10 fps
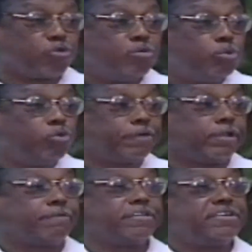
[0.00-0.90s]
the
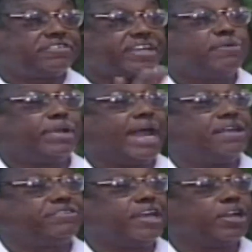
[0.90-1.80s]
removal of a
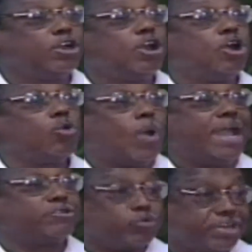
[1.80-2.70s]
destabilizing
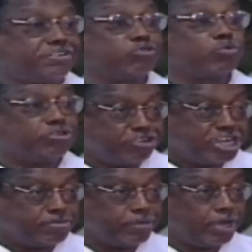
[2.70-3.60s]
white racist
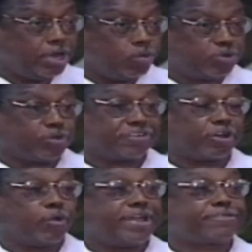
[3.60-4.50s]
regime, which was
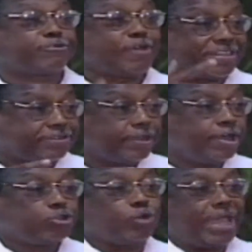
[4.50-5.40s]
a great threat
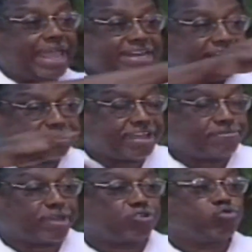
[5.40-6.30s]
to any
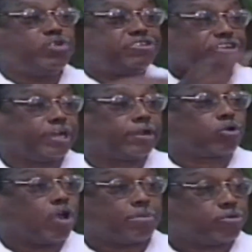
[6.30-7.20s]
attempt at regional
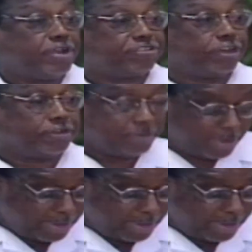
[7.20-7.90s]
cooperation